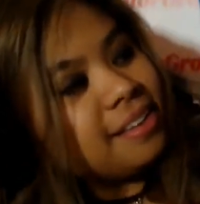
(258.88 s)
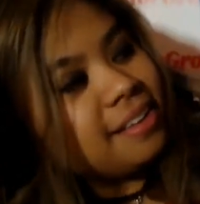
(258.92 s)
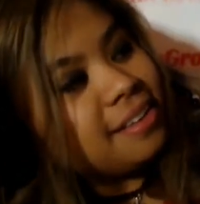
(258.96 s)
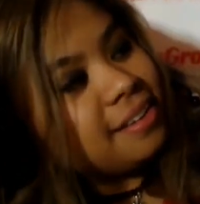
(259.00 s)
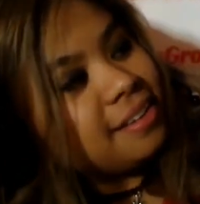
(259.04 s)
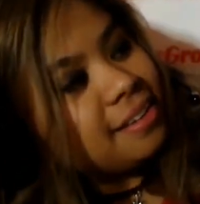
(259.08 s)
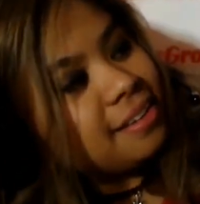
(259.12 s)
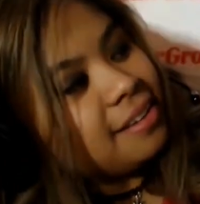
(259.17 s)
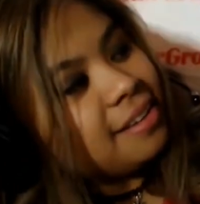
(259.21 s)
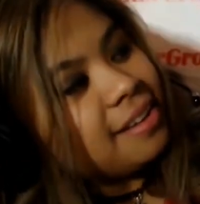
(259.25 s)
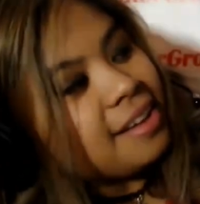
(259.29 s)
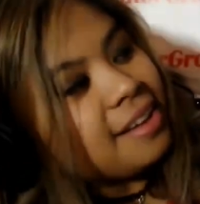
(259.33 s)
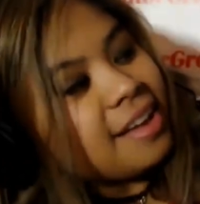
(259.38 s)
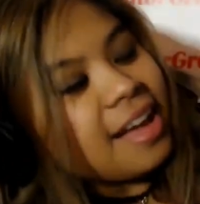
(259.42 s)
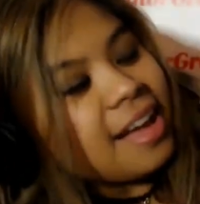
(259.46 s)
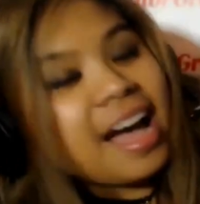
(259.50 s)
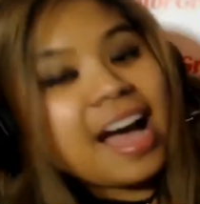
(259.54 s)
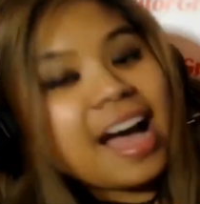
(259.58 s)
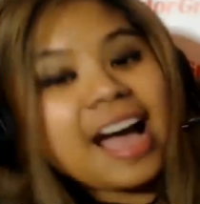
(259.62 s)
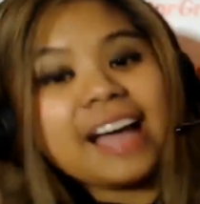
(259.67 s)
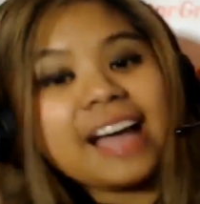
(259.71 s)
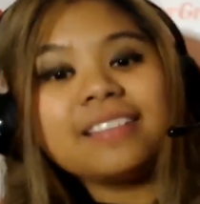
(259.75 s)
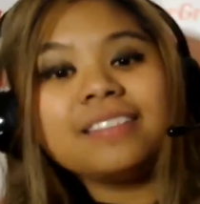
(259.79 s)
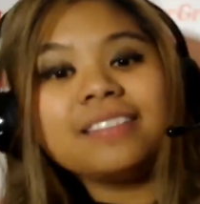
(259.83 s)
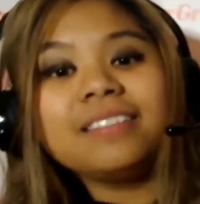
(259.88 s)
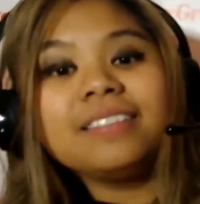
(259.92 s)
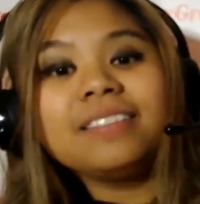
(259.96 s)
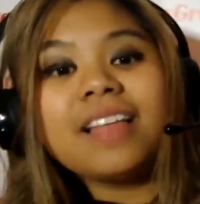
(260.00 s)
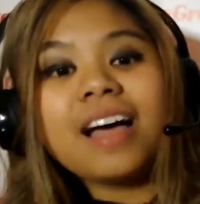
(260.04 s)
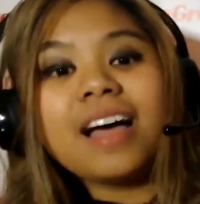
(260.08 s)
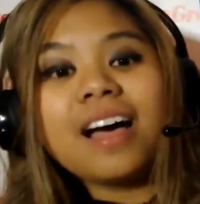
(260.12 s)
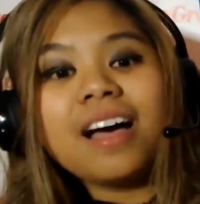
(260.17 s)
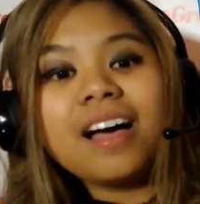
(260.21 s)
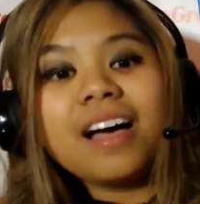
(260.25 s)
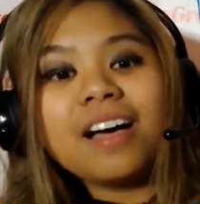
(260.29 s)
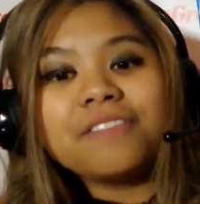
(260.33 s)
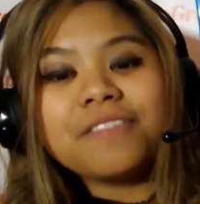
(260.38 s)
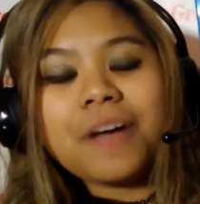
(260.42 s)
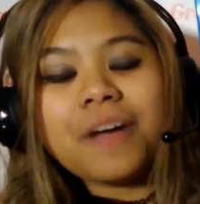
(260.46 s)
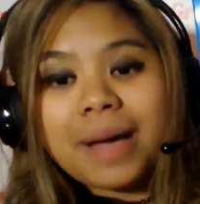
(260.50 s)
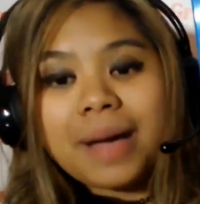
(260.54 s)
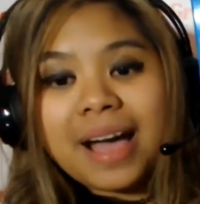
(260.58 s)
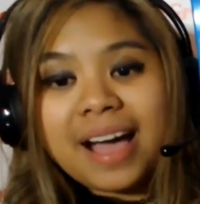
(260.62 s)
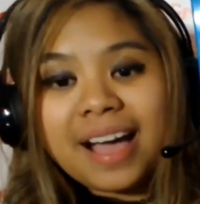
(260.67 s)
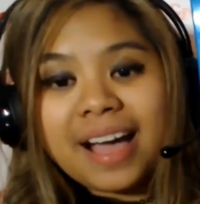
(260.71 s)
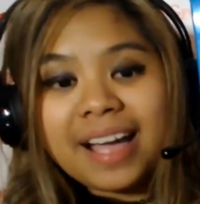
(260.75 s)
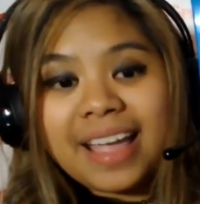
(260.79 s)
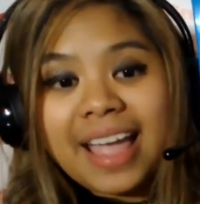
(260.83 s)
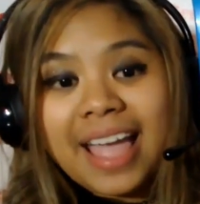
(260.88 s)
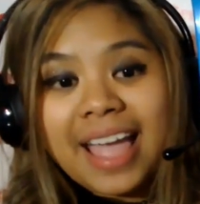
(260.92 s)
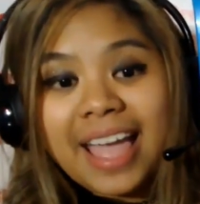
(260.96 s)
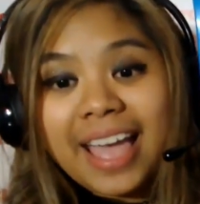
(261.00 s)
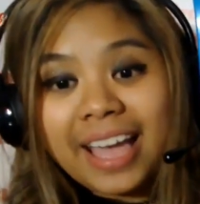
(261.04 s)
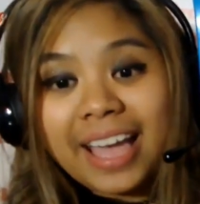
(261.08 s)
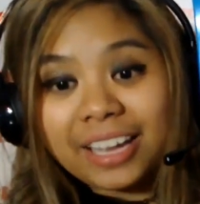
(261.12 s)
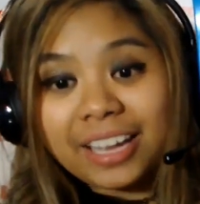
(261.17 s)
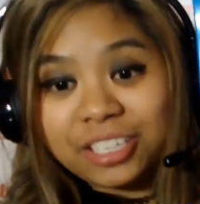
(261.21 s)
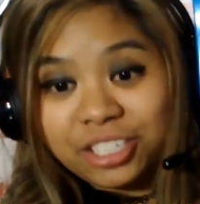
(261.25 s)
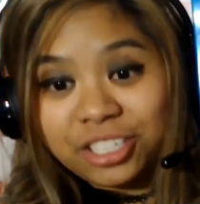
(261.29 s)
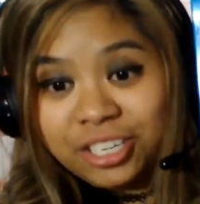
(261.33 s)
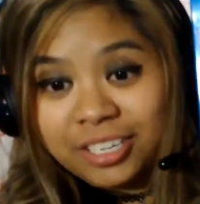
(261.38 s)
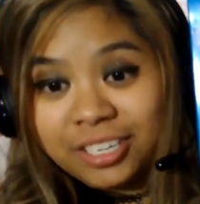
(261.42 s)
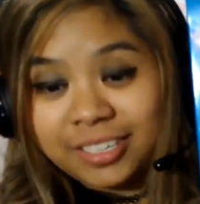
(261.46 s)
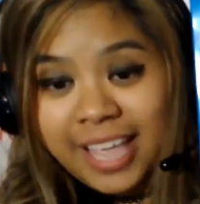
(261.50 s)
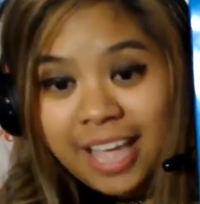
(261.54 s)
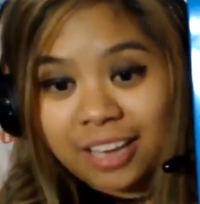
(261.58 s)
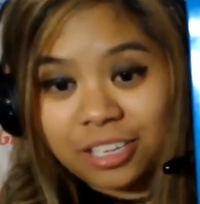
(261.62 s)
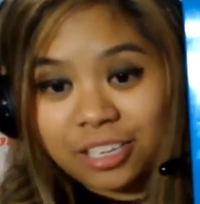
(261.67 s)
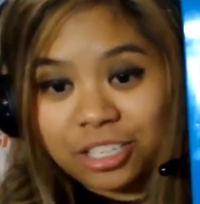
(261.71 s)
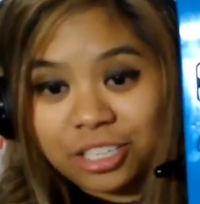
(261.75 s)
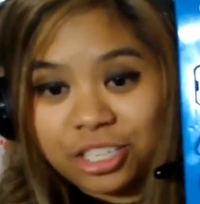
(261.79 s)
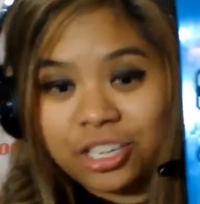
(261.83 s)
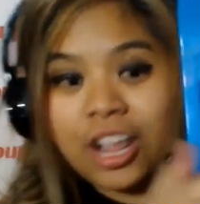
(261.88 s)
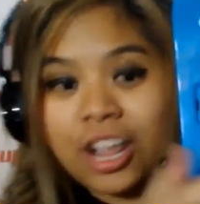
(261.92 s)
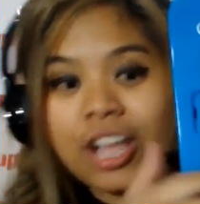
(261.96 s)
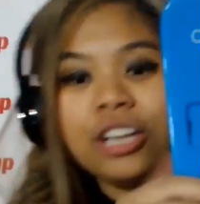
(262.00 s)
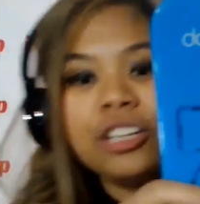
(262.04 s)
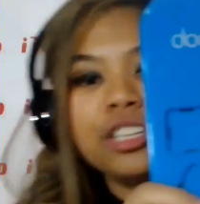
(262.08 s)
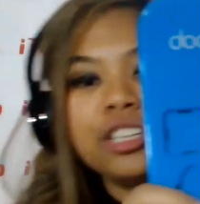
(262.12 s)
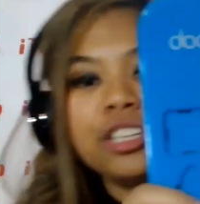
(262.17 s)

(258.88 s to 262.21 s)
I love my Etch and Sketch. So I don't